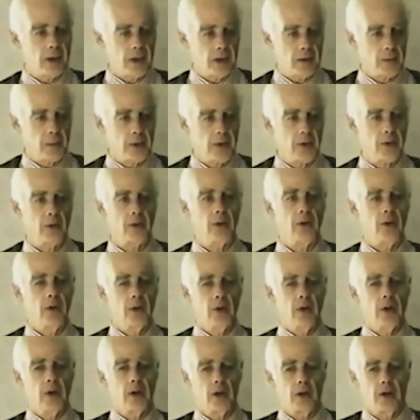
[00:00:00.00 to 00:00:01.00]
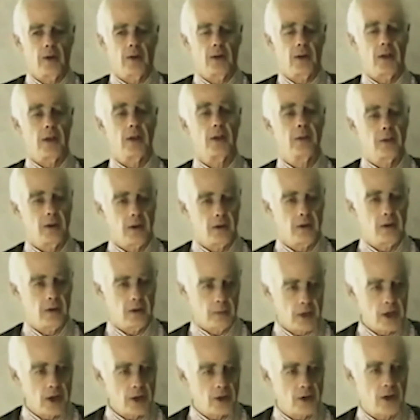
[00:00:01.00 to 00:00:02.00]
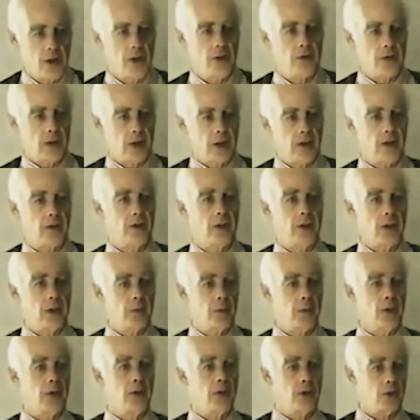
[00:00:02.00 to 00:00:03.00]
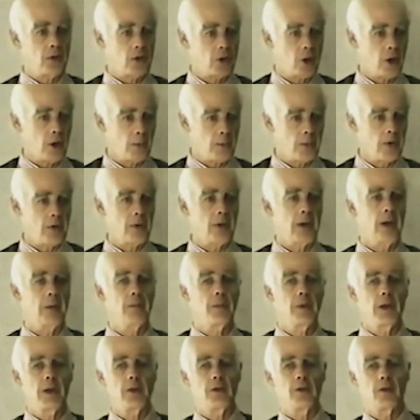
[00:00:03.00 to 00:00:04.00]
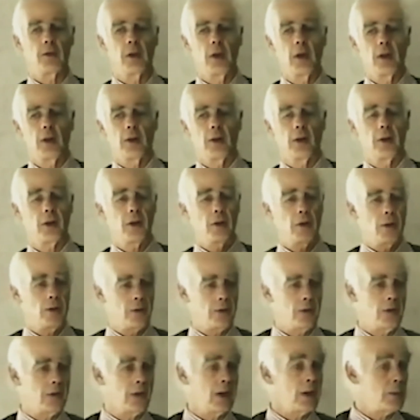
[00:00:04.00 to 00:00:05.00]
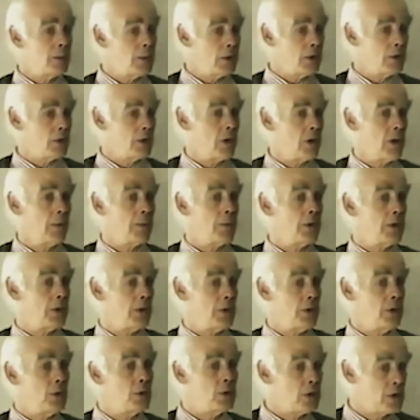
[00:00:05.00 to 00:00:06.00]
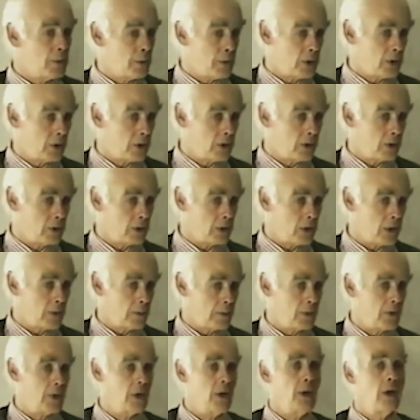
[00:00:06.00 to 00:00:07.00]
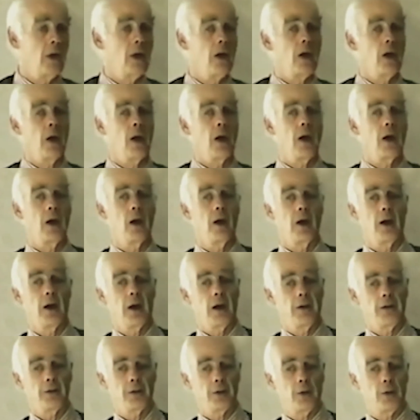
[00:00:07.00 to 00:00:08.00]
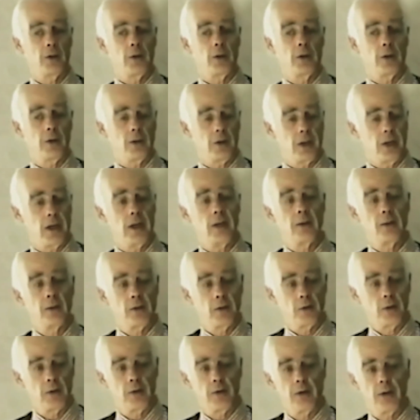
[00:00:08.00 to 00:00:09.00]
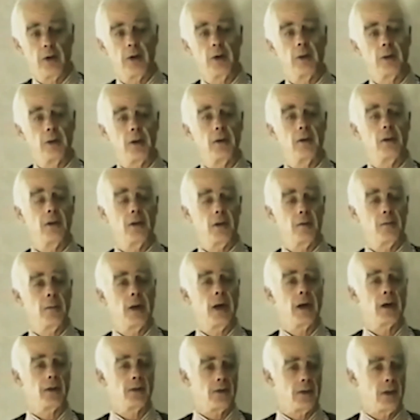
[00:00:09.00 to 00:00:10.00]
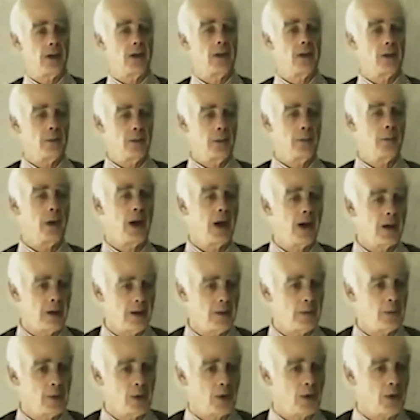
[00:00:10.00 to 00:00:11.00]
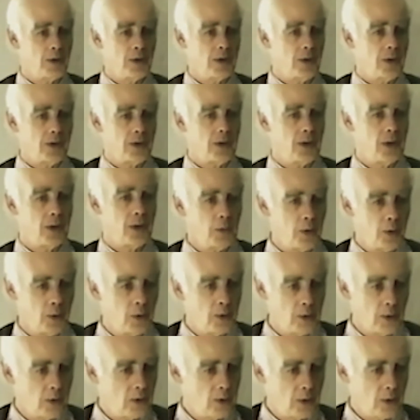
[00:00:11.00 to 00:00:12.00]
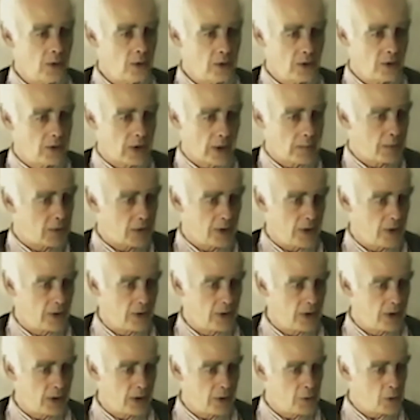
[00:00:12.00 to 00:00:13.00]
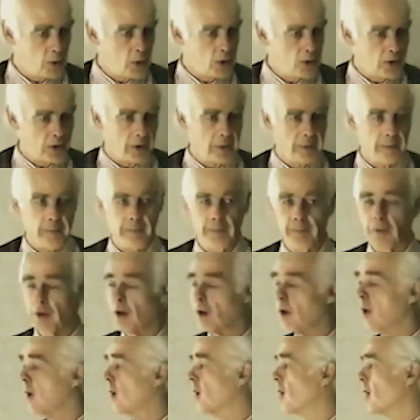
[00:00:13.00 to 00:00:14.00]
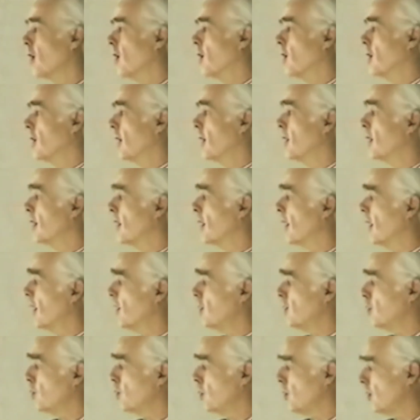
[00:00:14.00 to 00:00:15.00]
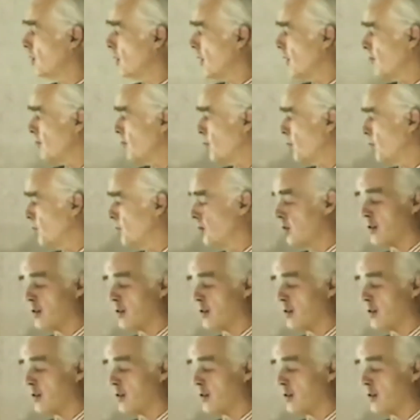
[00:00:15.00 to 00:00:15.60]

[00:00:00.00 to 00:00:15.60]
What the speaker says: sediment diminishes, and the sediment is dropped. That means not only is the sediment dropped, but the nutriment is dropped. And so that at the end of the river, the banks tend to be barren because there's no more substance in the water. On the other hand, you can have